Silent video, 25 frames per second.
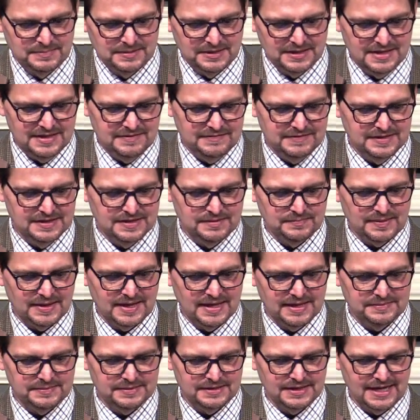Believing the
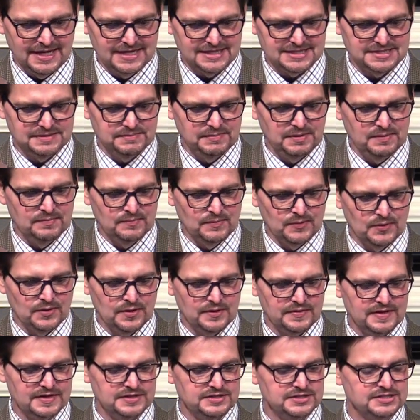Bible has to be
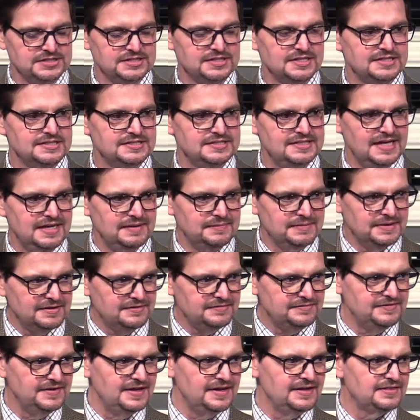more than just a
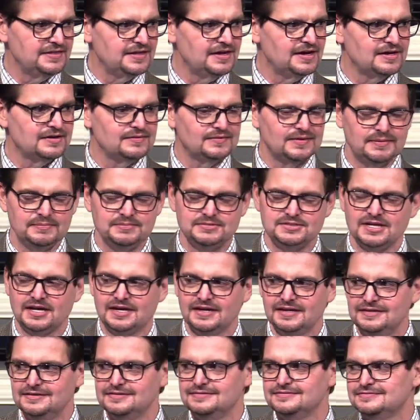statement of faith on our
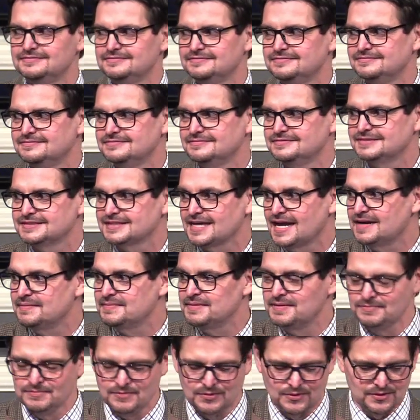website. It's got
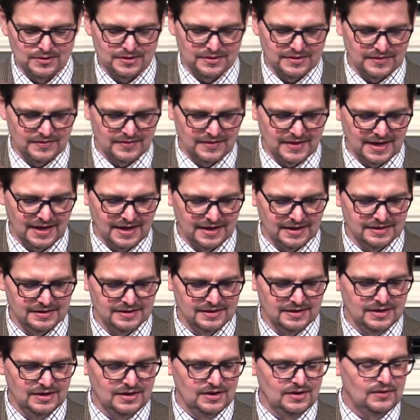to be more than that.
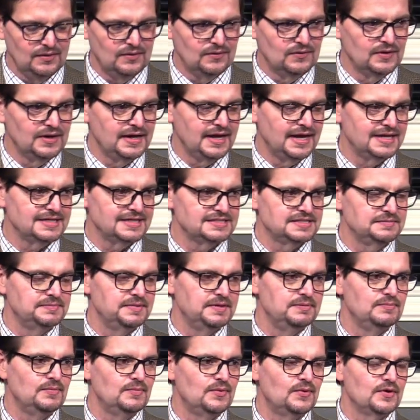Or it has to
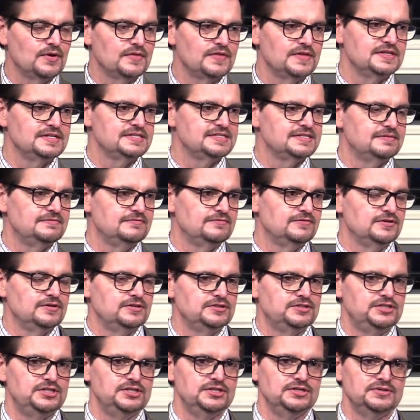be more than some
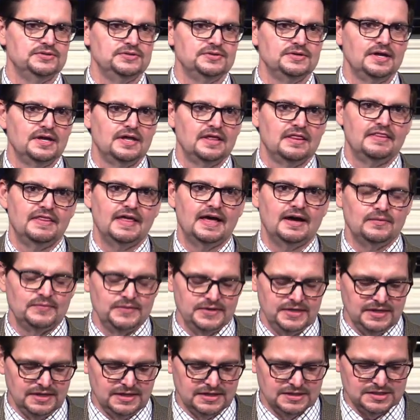virtue that
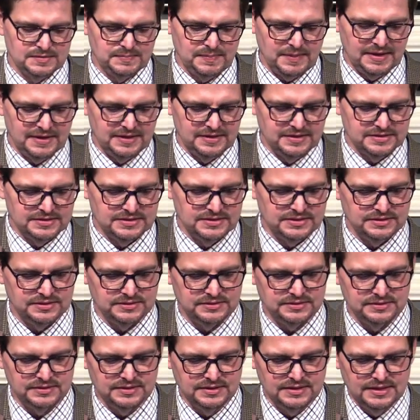we aspire
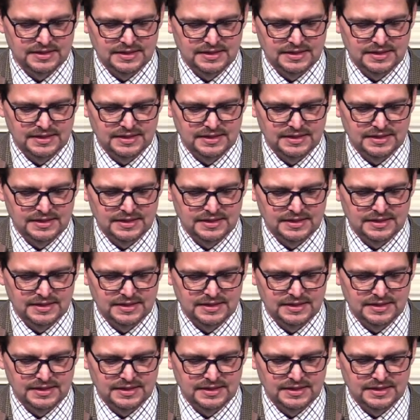to.